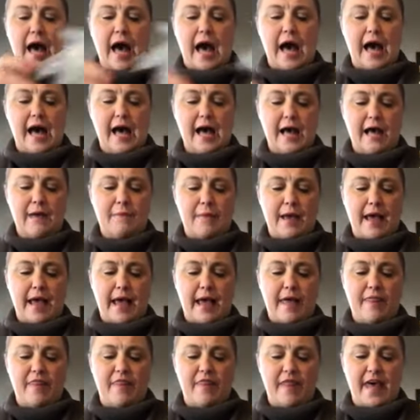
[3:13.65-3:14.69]

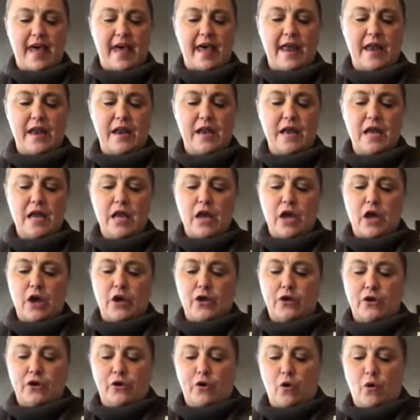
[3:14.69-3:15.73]
And then
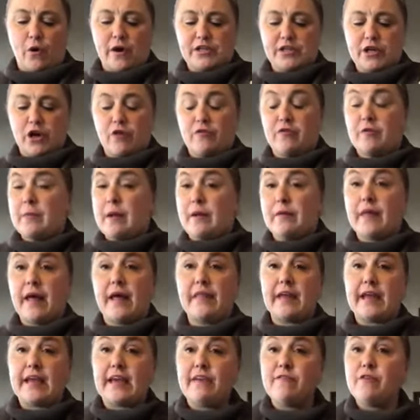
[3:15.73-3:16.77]
you're going to go from that. Now
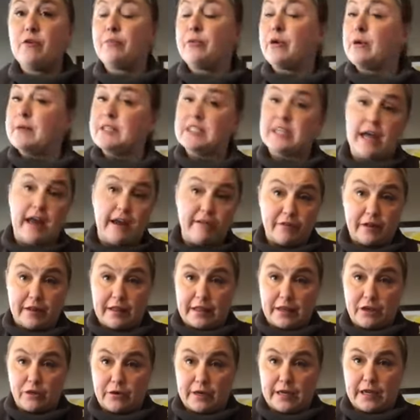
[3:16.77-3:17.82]
they give you pretty much
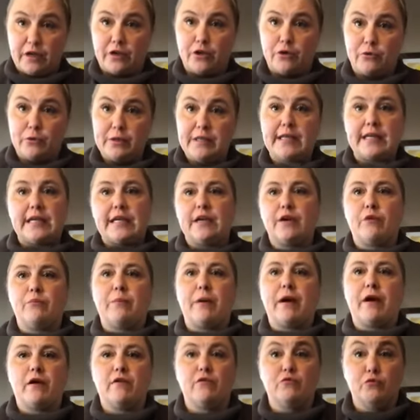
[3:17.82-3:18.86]
everything you need. You really need a
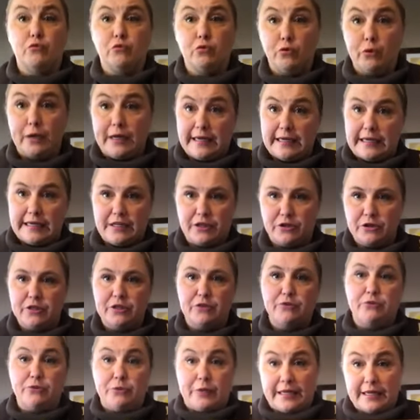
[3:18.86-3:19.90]
pair of really
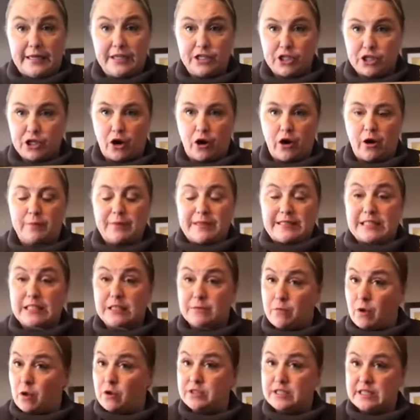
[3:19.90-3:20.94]
good, really sharp,
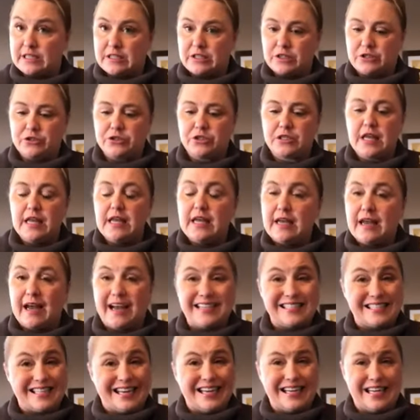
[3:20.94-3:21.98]
small scissors.
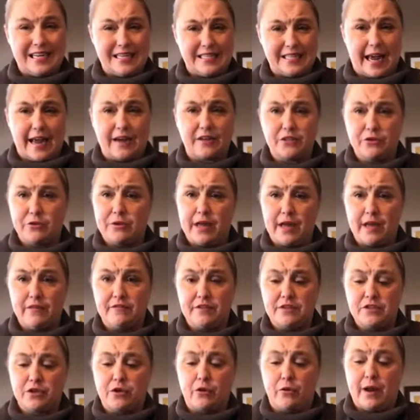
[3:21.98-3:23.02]
I'd say an X-Acto knife
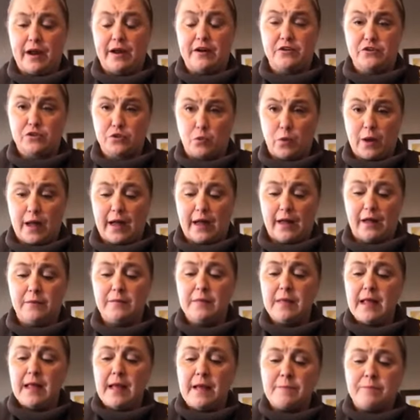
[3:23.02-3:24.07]
is great as well.
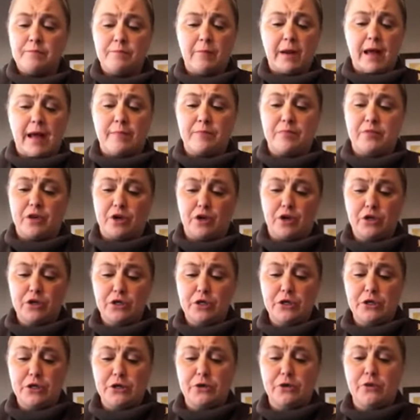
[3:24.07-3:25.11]
But the
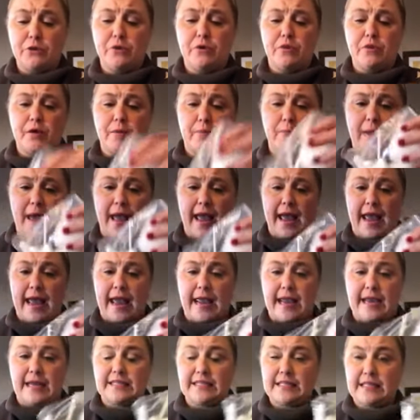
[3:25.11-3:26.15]
glue, the
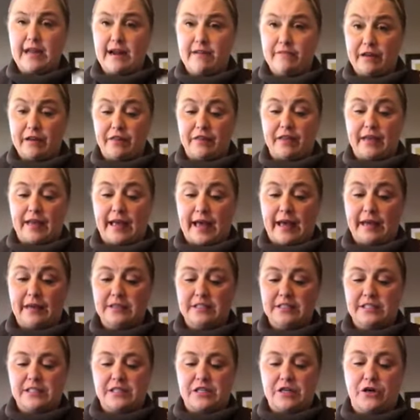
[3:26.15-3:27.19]
paint, everything
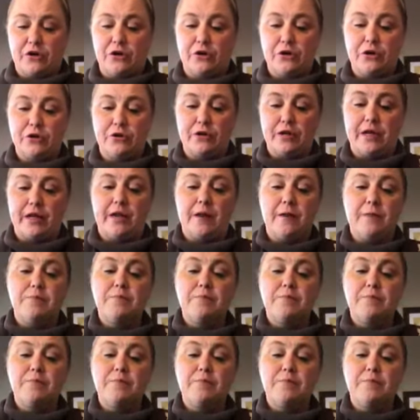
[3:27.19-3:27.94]
else is included.